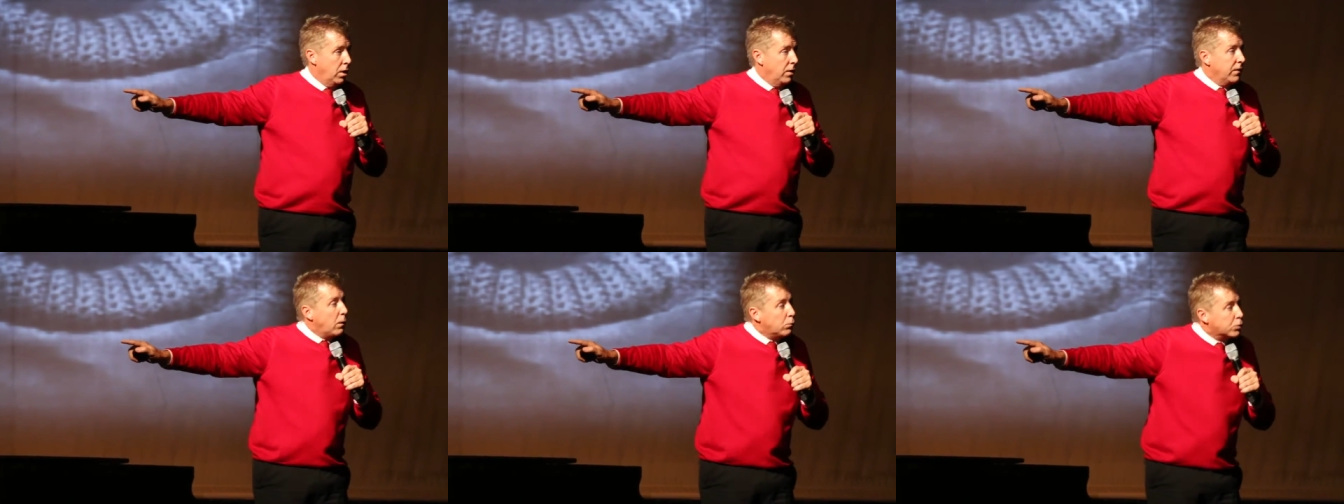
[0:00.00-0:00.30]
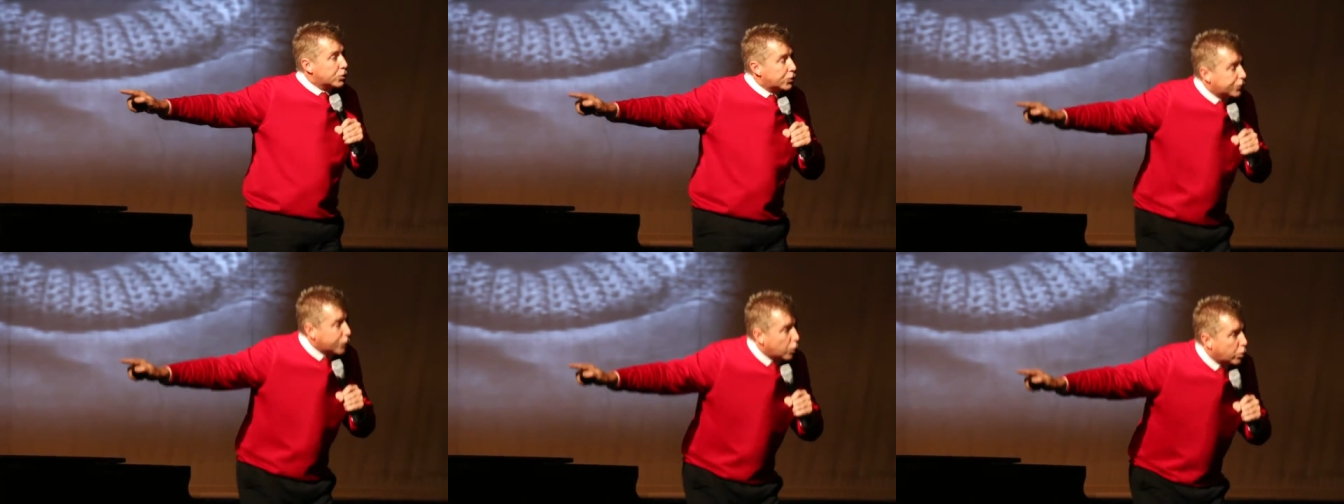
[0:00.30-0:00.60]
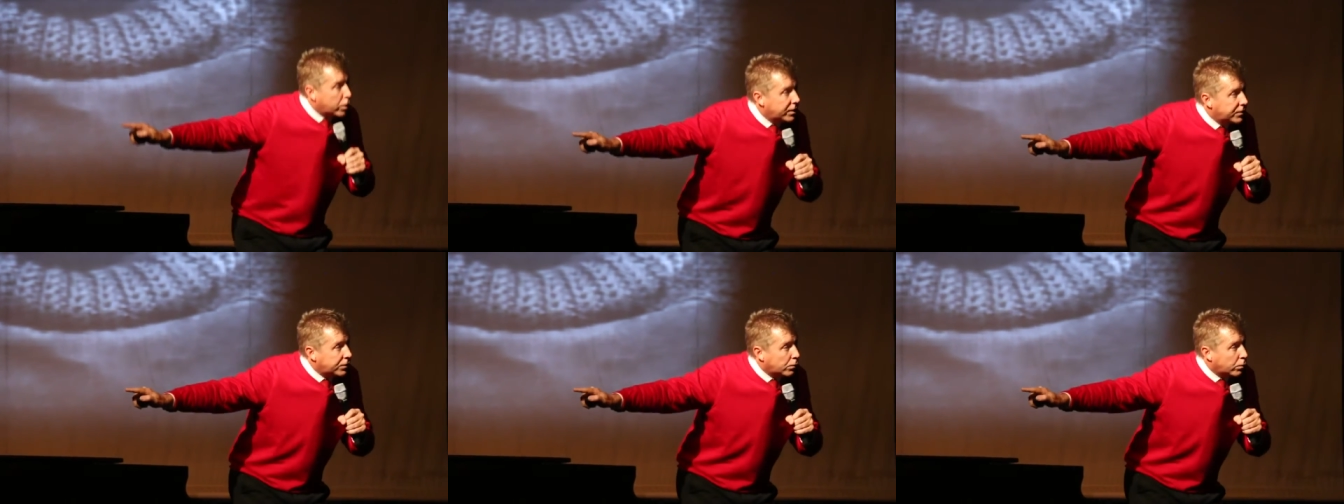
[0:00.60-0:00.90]
That was
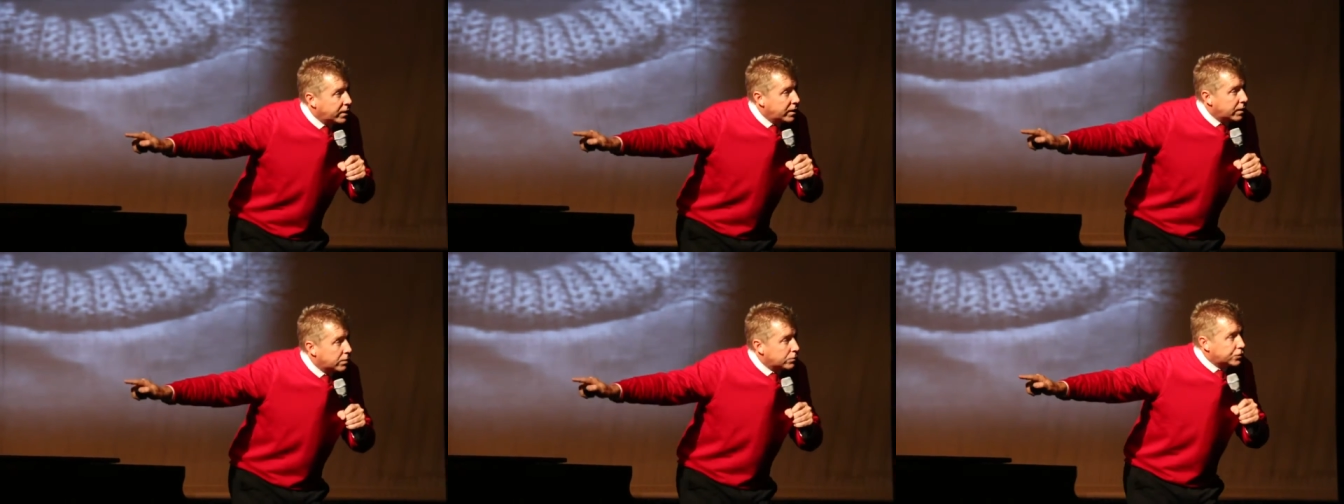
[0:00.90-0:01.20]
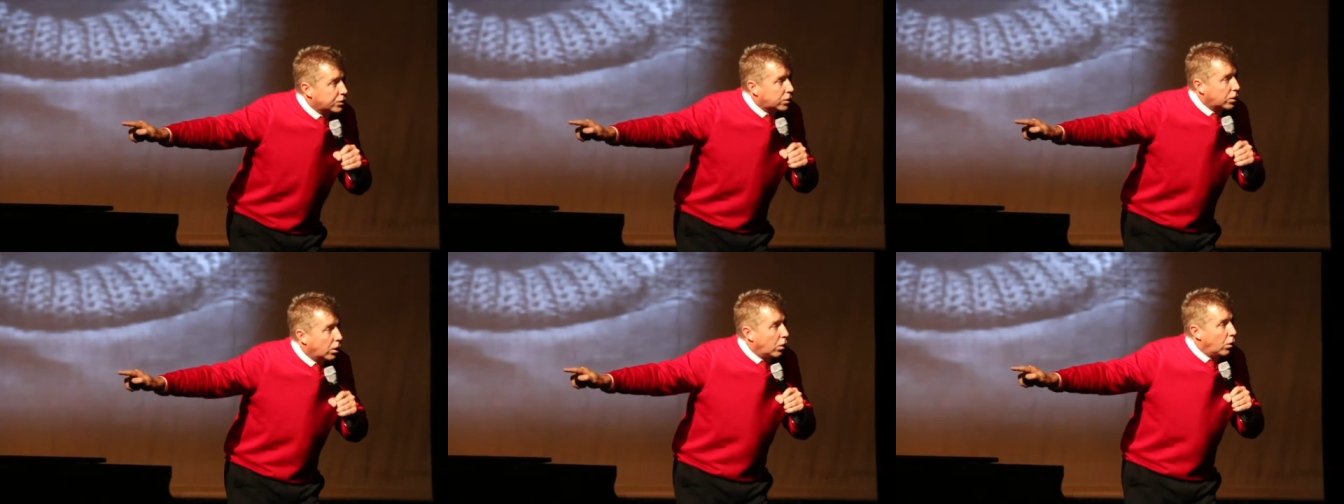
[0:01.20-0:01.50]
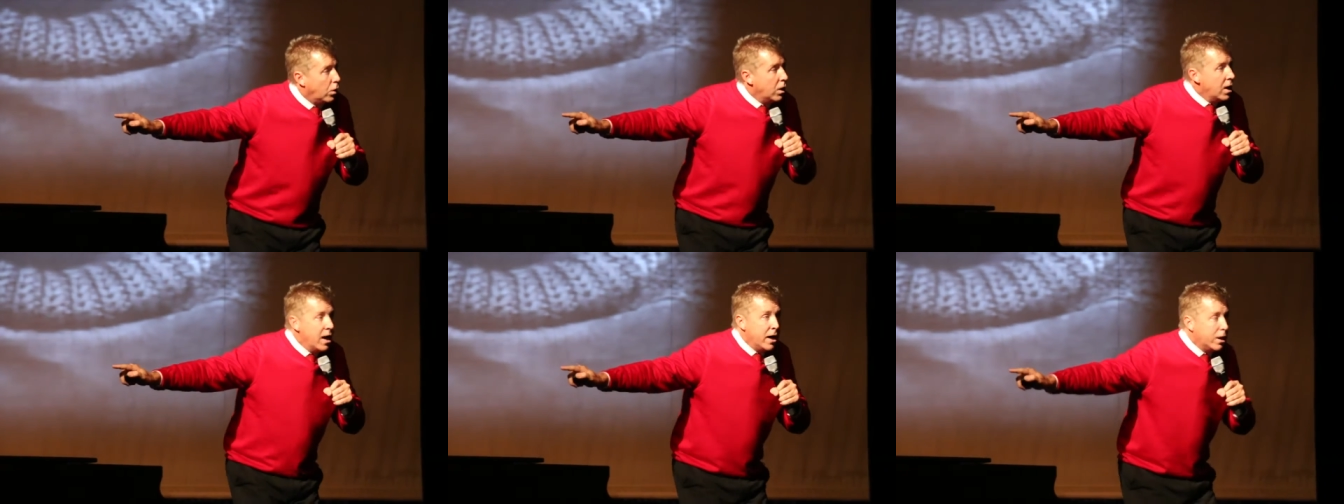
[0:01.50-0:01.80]
33 years
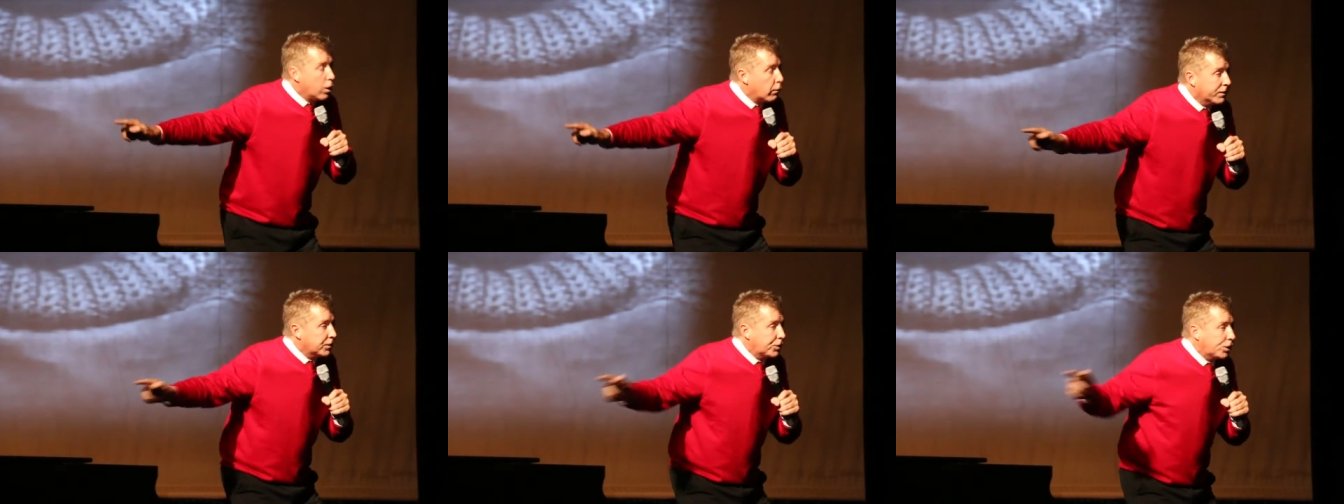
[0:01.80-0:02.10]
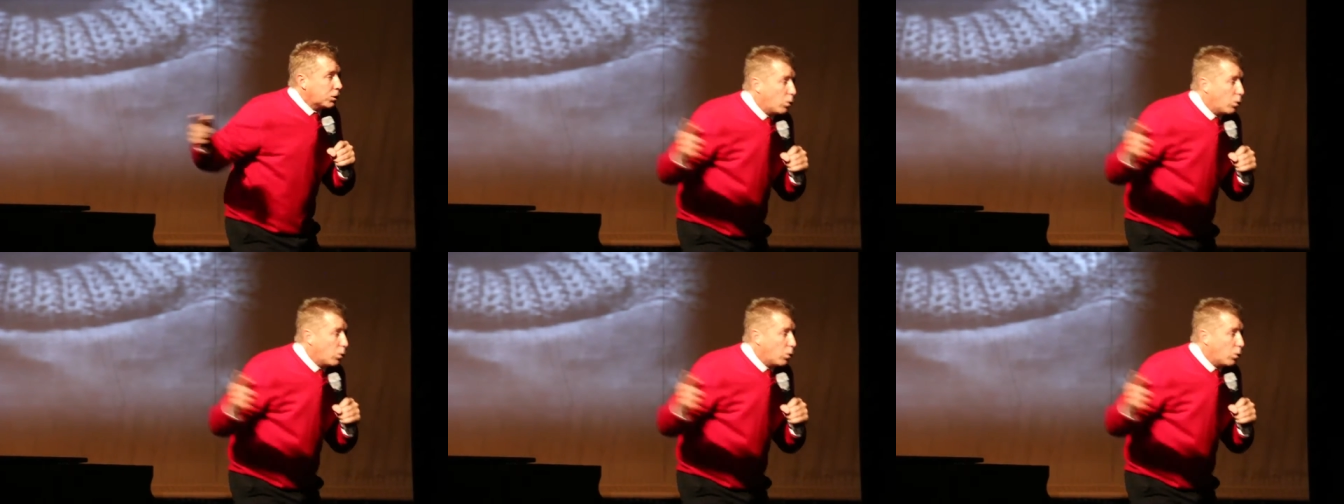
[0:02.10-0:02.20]
ago. And over